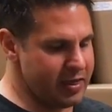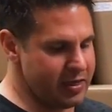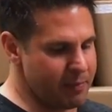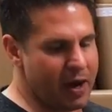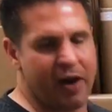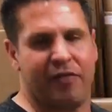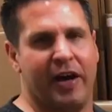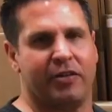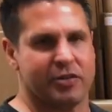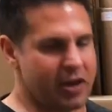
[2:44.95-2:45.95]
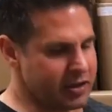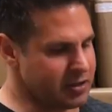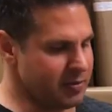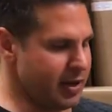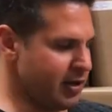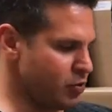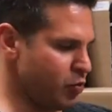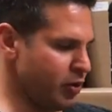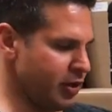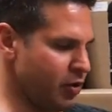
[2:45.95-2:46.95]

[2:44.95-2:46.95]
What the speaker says: the Biofactor is awesome, man. It's really